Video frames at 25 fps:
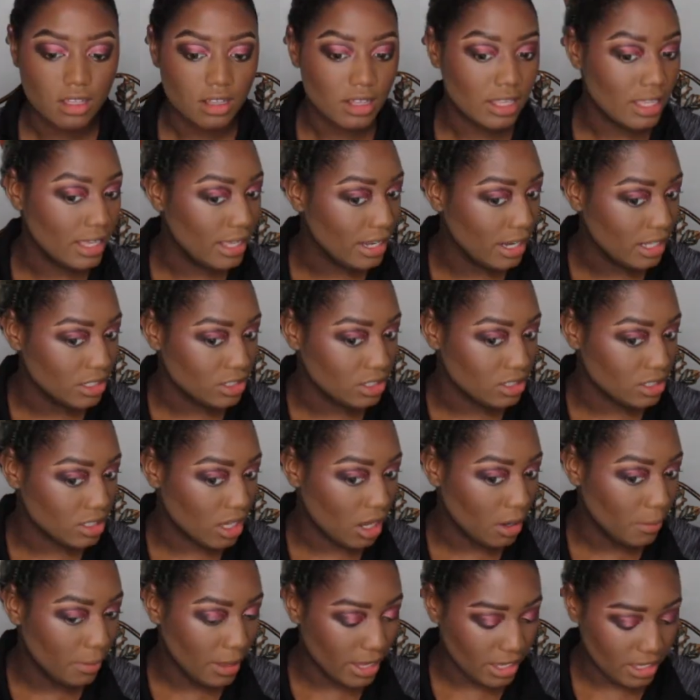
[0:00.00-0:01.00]
Then I just
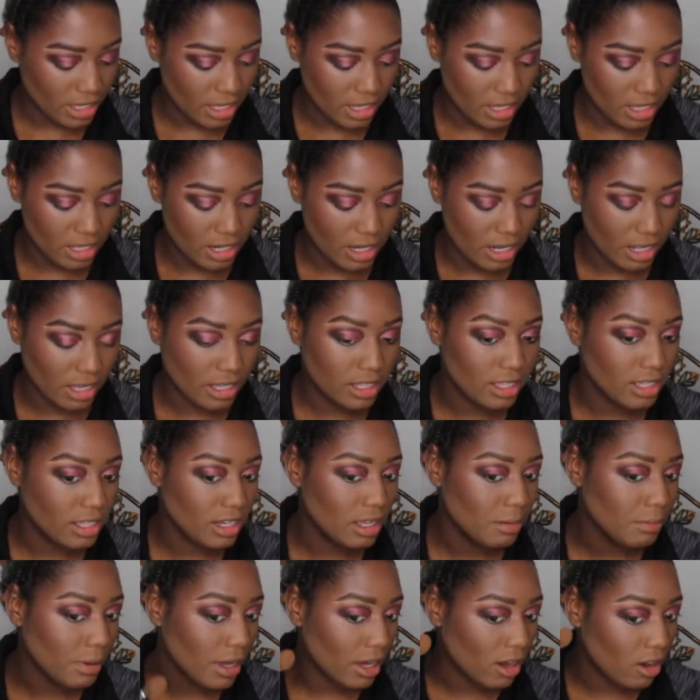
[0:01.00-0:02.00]
go back in and I
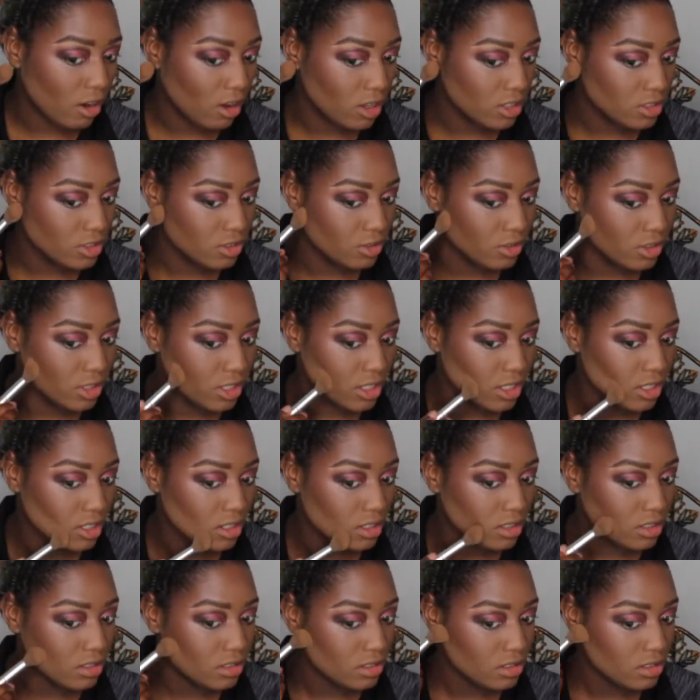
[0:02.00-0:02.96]
clean up my contour.